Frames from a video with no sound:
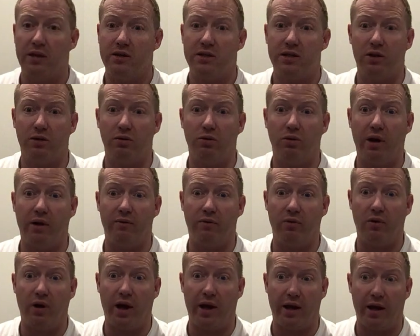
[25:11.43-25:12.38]
single
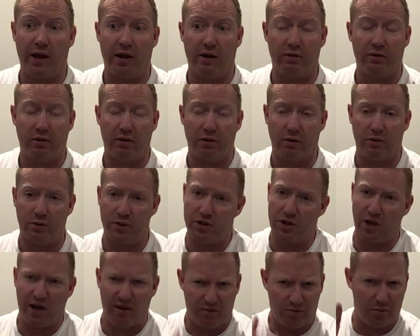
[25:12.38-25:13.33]
level layout, which
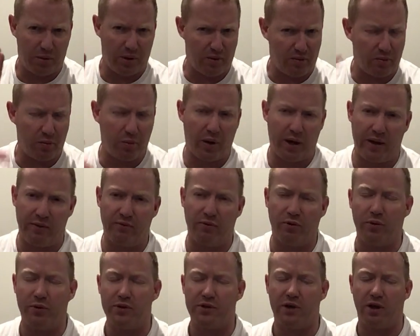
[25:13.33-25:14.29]
I have a bit of a plan
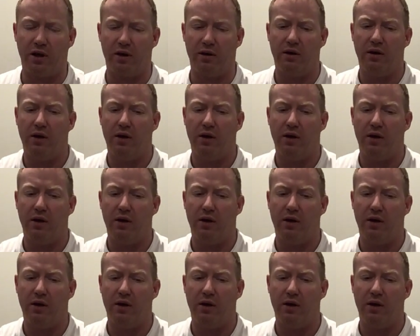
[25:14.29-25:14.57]
for. So